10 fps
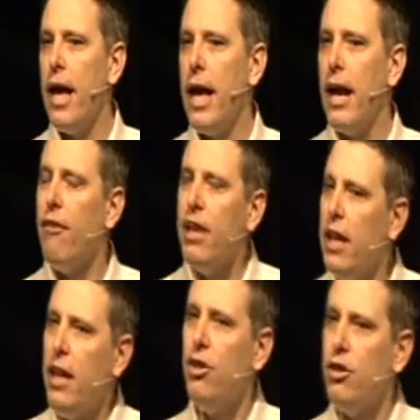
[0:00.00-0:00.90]
And
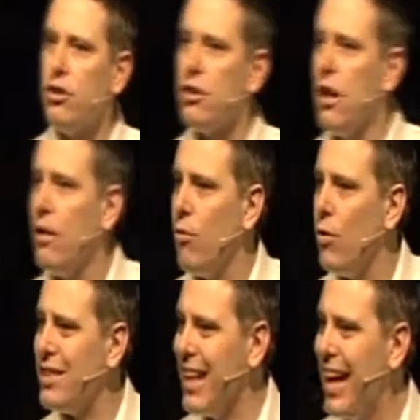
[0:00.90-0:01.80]
everything in you just
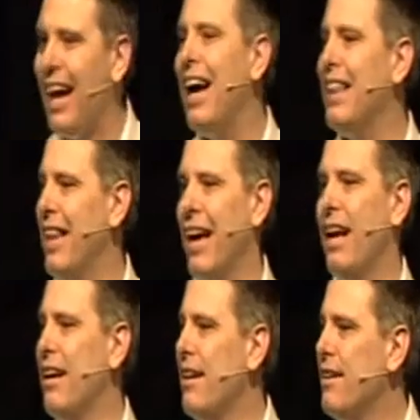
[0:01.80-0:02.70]
wants to hide
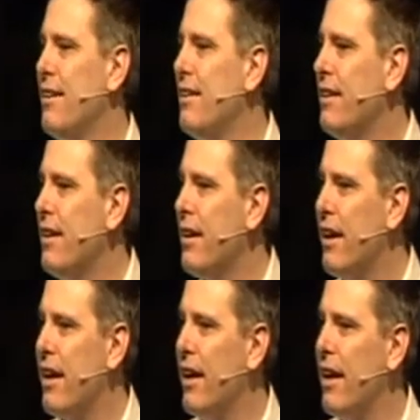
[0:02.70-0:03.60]
that.
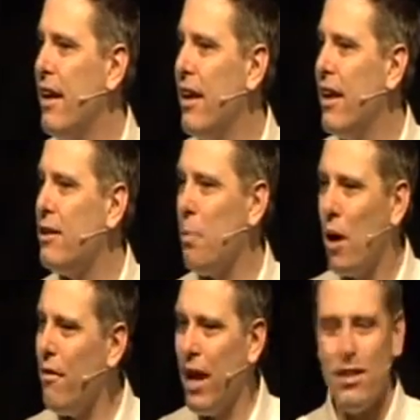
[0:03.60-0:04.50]
There's
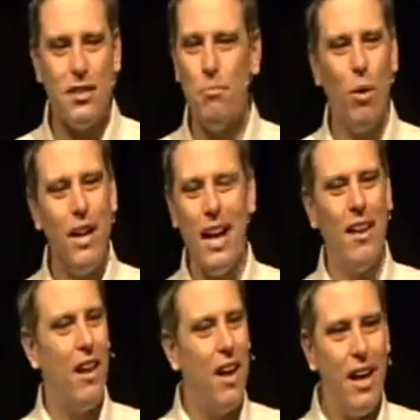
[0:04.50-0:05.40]
part of it, I just bring it
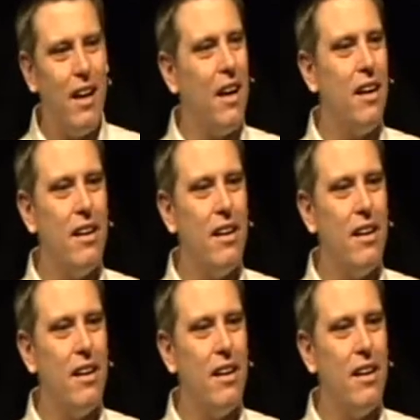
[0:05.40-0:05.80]
out light.